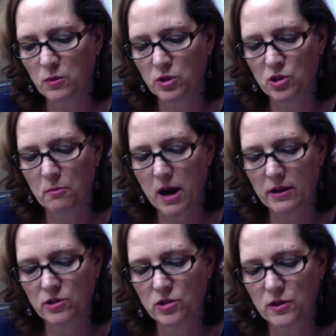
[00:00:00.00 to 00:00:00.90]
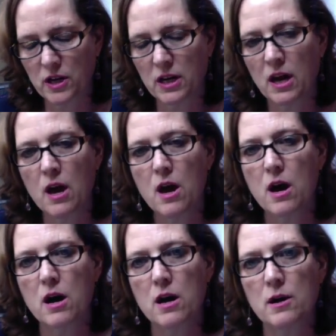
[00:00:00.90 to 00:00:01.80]
which are monitoring
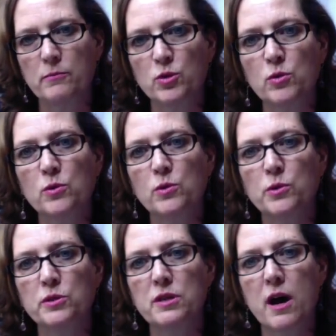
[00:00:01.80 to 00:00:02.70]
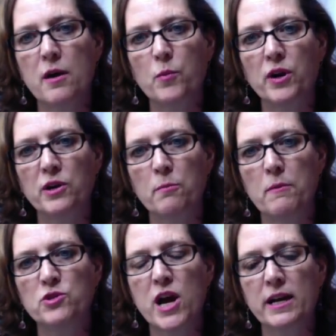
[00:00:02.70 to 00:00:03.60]
tools where you're
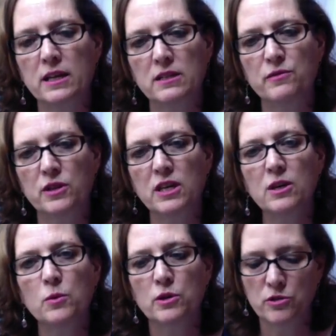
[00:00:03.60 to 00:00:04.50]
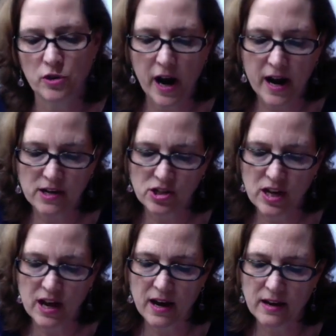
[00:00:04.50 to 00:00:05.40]
tracking different keywords or
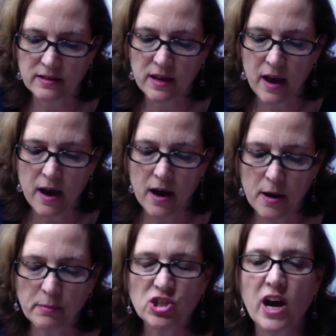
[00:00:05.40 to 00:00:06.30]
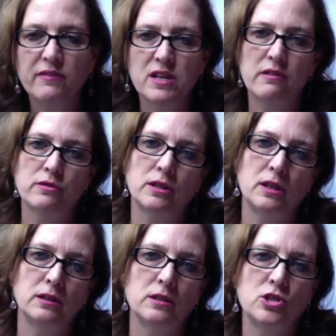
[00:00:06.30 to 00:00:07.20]
hashtags, but you have to have really
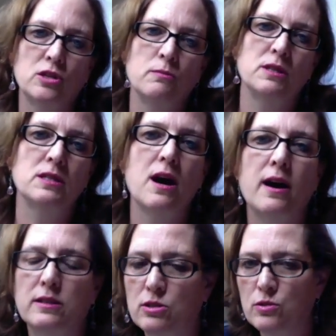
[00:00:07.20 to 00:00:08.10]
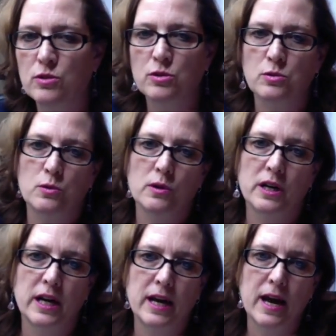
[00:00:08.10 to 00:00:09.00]
a legitimate tie to the
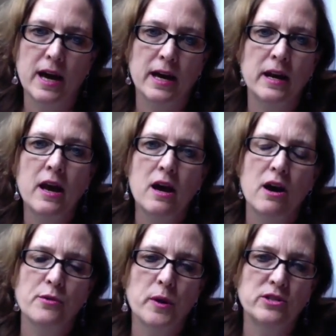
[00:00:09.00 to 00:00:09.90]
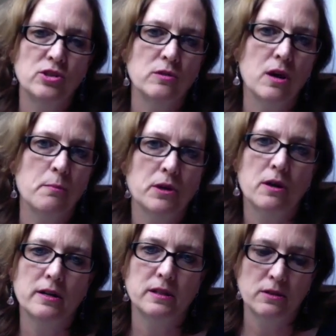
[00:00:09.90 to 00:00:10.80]
story, and otherwise you don't come
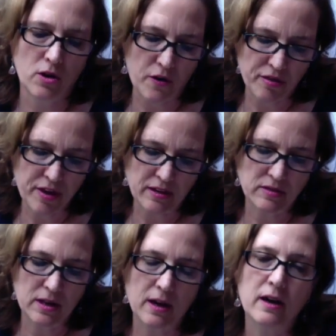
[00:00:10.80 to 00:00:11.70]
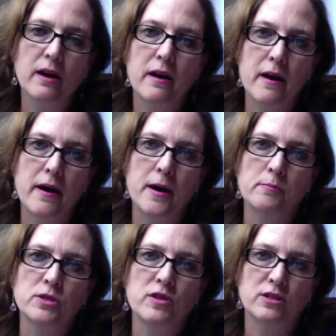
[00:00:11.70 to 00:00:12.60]
across as authentic.
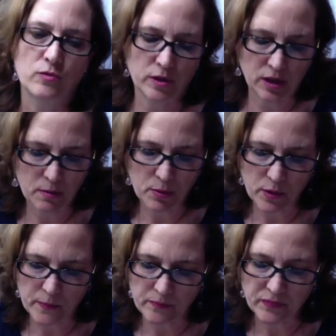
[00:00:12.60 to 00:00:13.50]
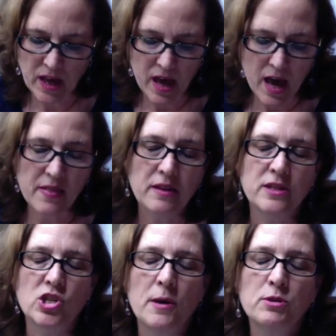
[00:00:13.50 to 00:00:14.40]
So that's really important. And then the
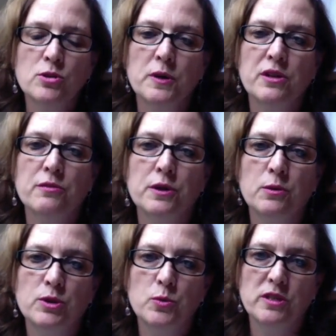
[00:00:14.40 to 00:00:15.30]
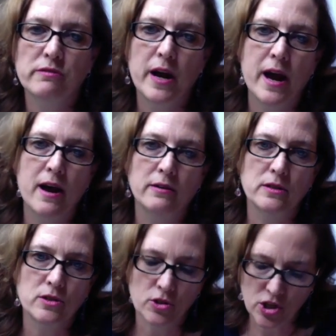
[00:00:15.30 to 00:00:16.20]
chapter 23, which was around
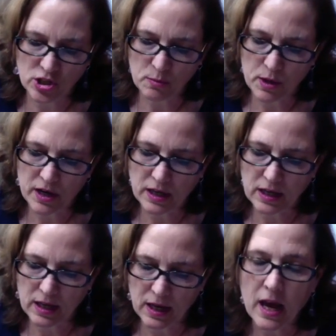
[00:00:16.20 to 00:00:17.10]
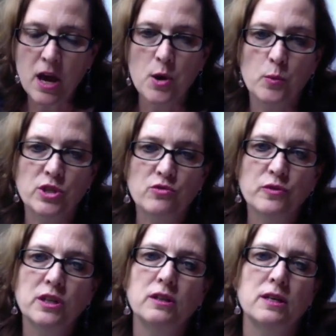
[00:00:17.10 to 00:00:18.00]
search engine marketing, which
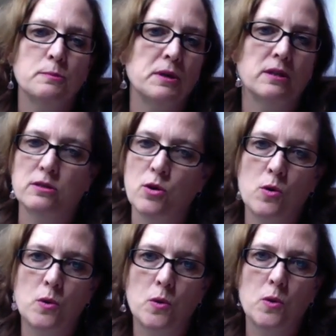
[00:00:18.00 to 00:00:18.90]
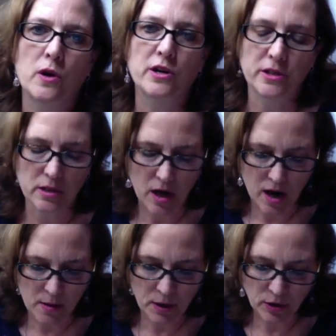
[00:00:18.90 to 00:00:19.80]
really has been this whole course,
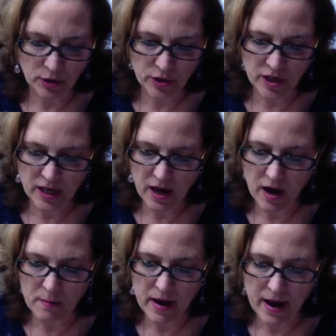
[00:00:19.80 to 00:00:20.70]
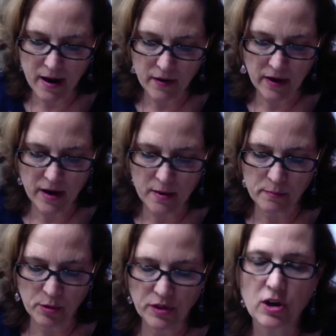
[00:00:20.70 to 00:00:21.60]
learning about
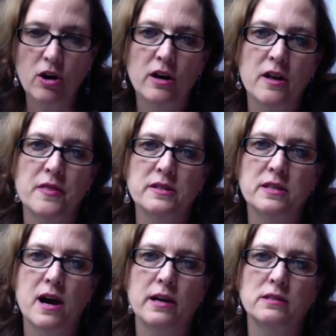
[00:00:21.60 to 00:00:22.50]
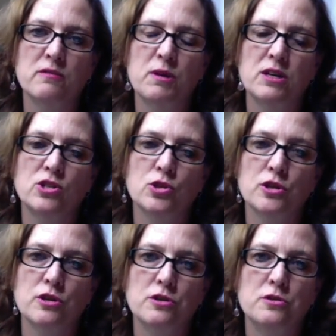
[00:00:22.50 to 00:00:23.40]
both the art and the science of making sure
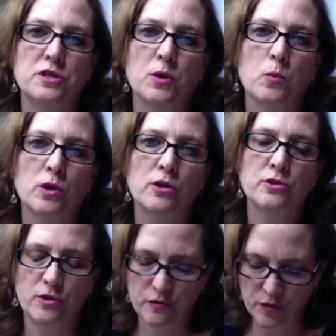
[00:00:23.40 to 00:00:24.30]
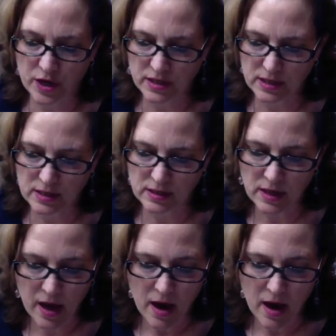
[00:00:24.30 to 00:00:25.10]
you're using words or phrases